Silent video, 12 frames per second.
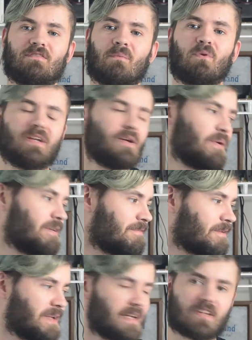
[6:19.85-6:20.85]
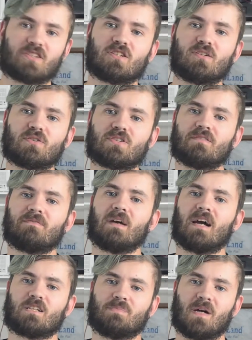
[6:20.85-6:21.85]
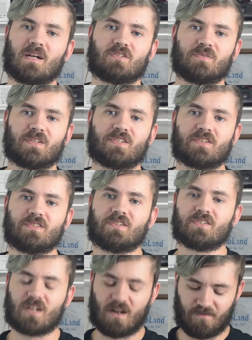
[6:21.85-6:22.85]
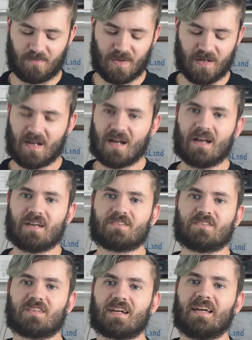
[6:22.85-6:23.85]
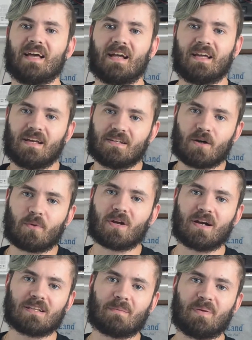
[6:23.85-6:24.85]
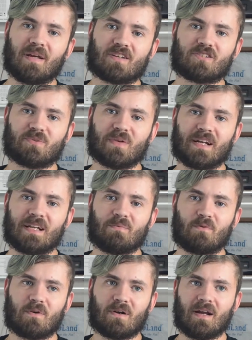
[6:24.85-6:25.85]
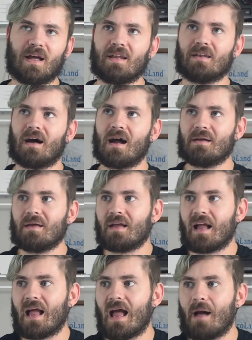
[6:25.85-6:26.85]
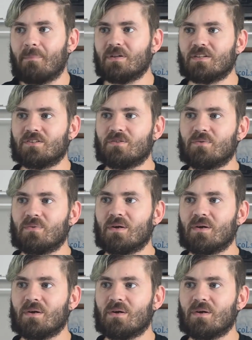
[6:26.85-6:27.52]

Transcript: I'm only going for like exclusive Xbox 360 stuff, but since I can't get Yoda on the PS3 anymore, and I happen to